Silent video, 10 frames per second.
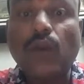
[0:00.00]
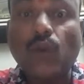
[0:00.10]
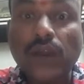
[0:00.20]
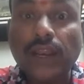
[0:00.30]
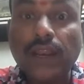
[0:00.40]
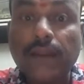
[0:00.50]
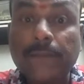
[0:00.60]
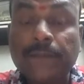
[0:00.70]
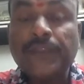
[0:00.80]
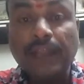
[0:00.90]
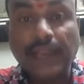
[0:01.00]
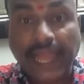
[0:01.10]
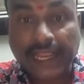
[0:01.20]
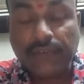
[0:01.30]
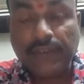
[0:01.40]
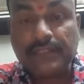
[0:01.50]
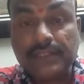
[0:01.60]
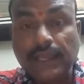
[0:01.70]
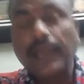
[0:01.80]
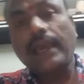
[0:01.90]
local language,